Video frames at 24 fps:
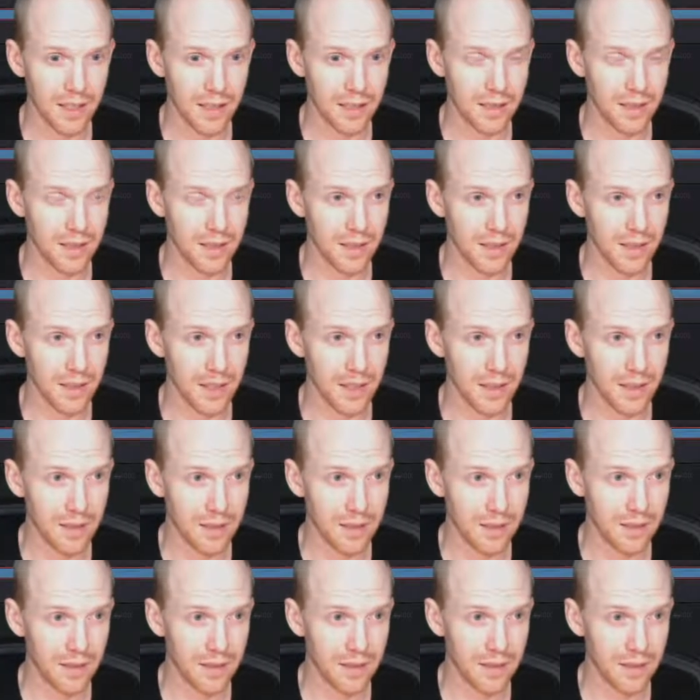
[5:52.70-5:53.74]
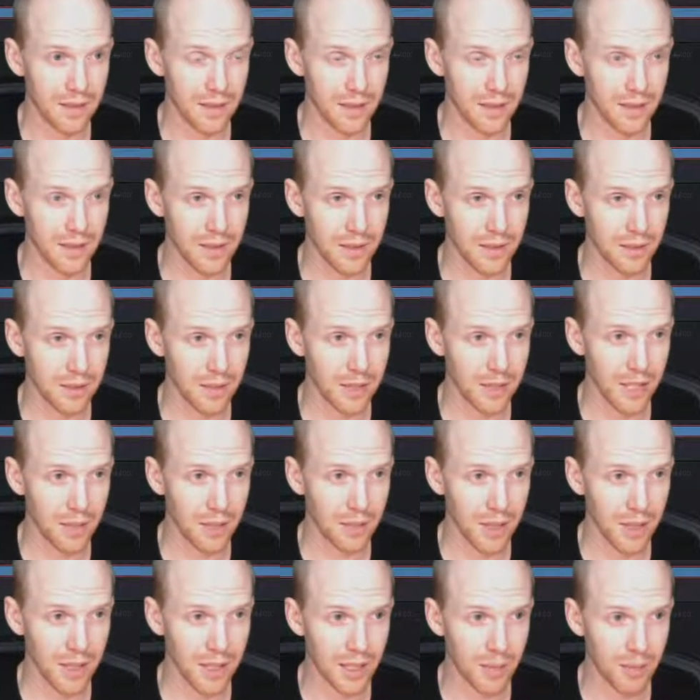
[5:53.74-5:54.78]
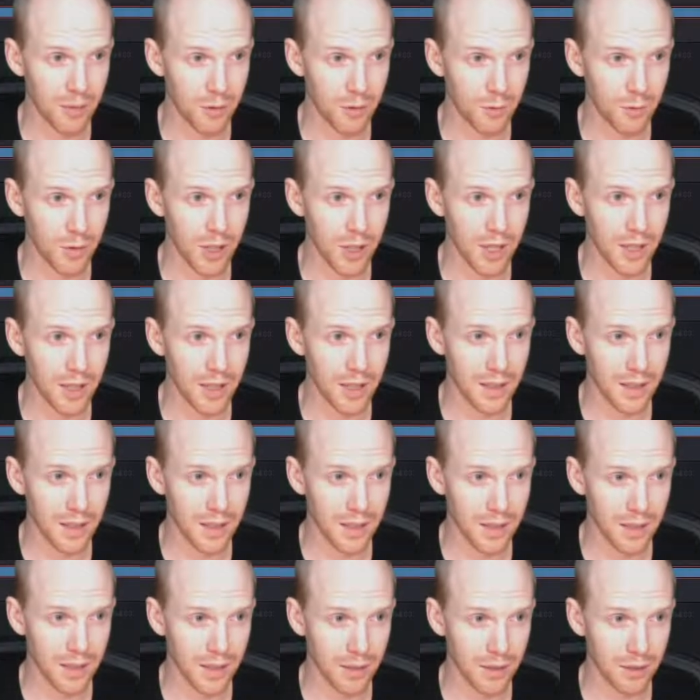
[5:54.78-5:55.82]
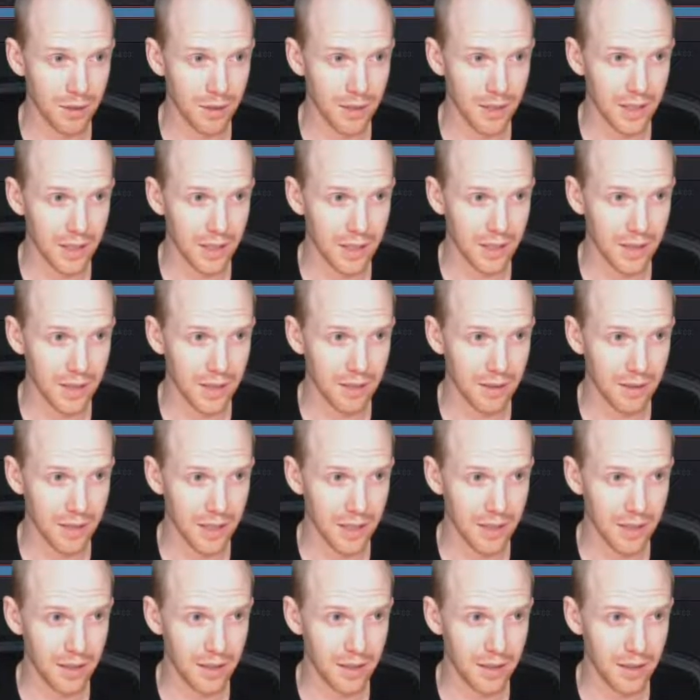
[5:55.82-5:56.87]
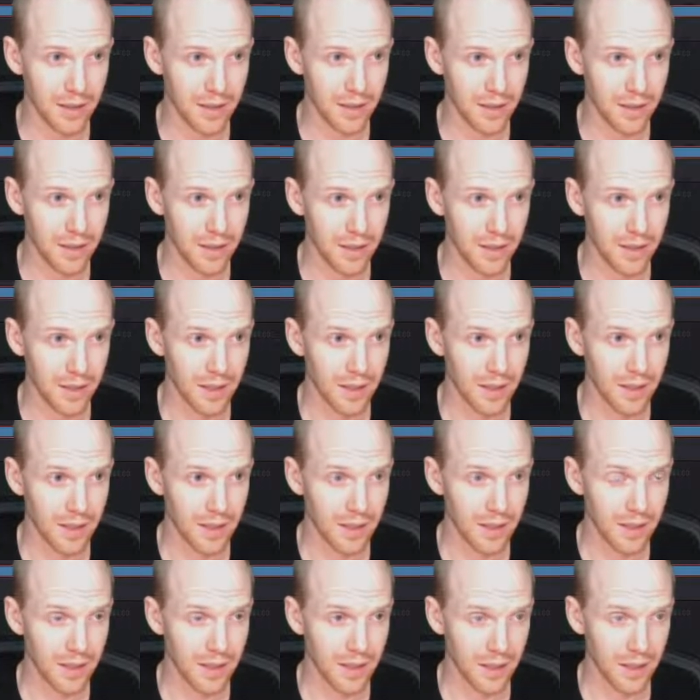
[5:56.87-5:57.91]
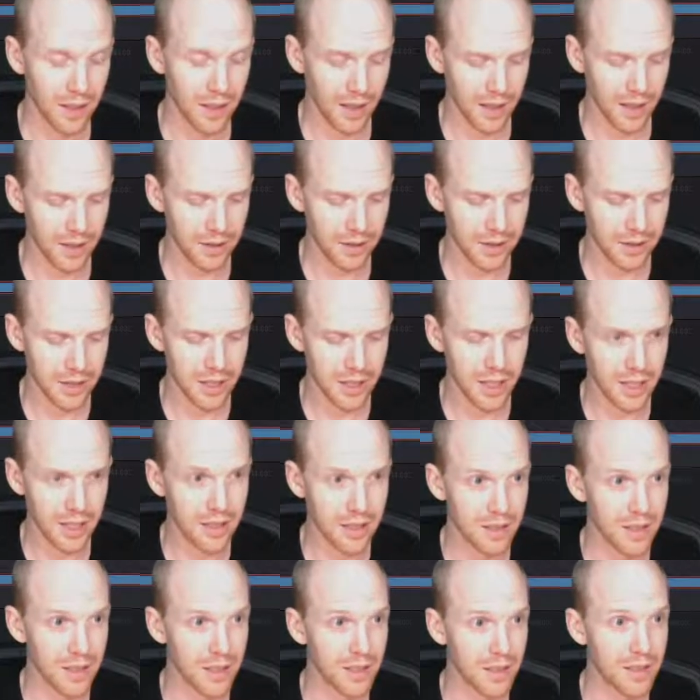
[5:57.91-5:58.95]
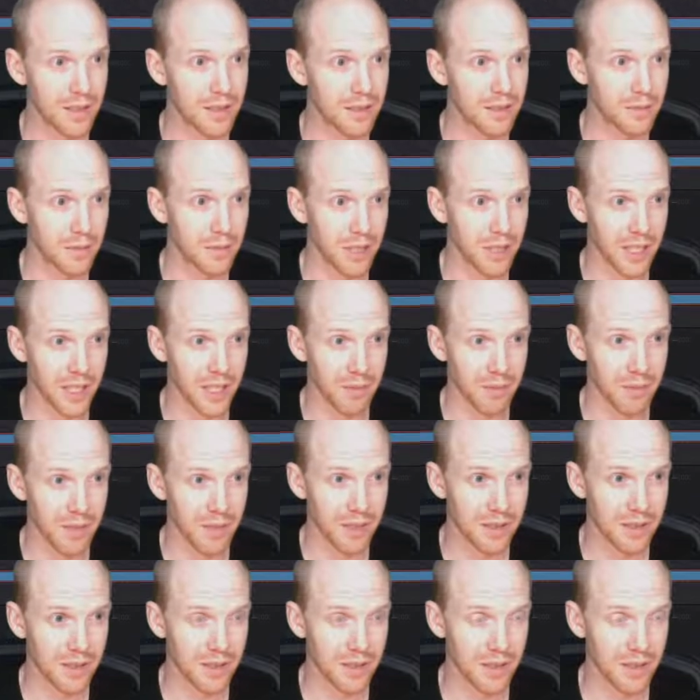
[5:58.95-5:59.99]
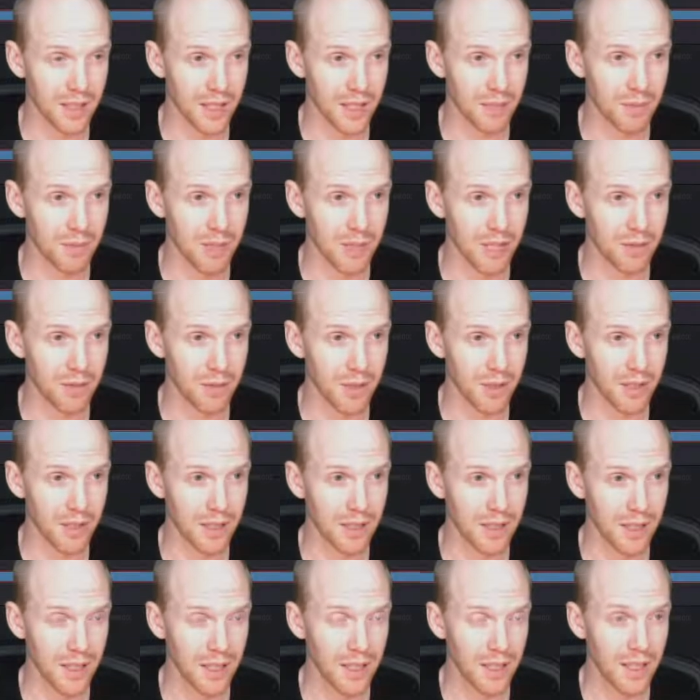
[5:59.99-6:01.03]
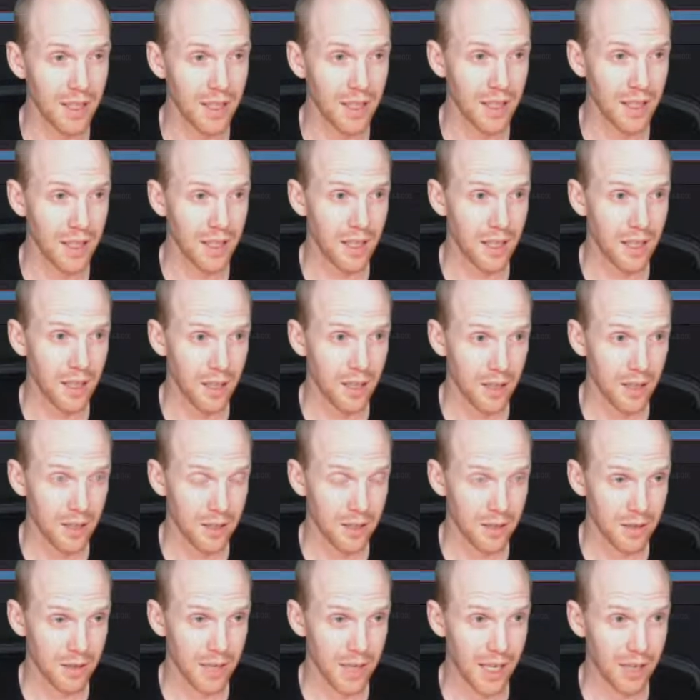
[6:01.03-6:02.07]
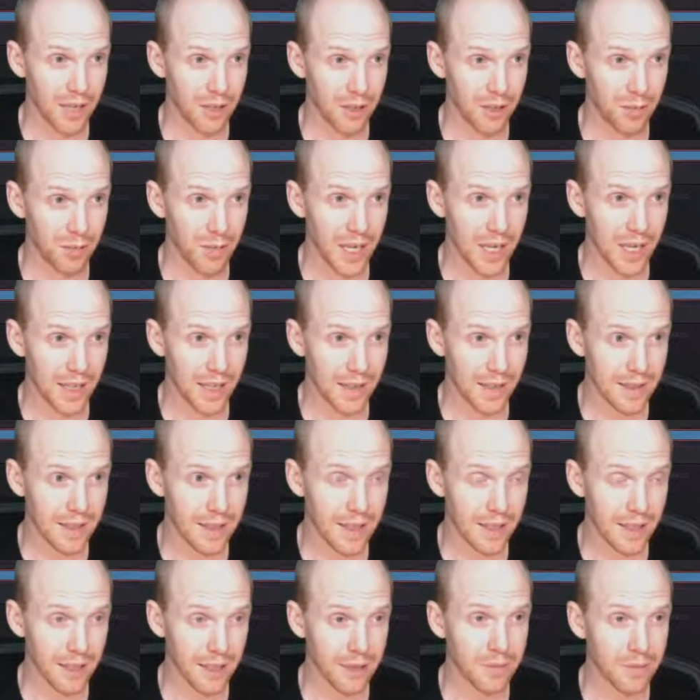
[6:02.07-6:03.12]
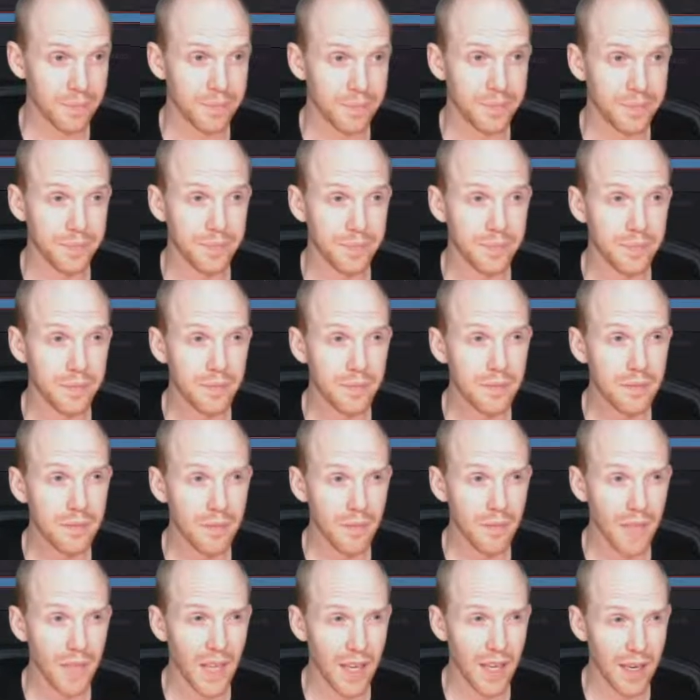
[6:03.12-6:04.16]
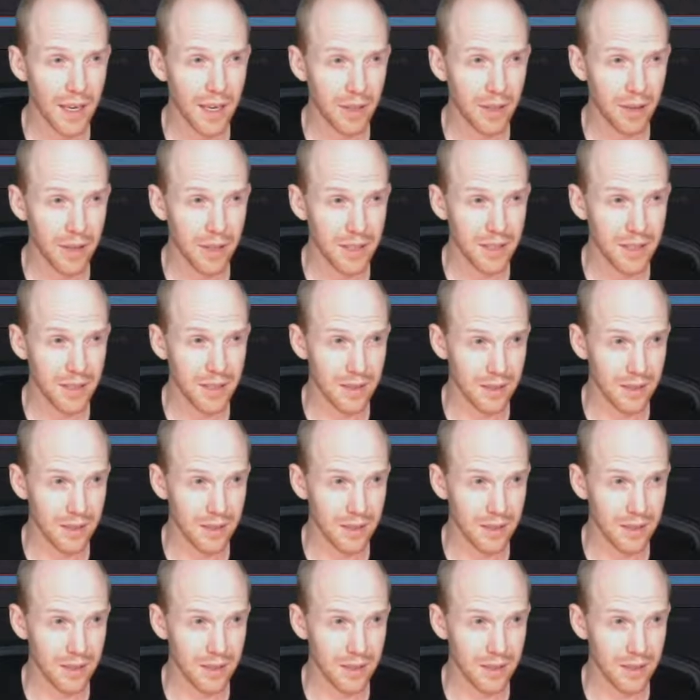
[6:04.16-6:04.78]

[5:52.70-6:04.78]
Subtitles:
delete your timeline number 1, and then double click down here. You can change this, rename this to timeline 1. So now you're back there. Now this is a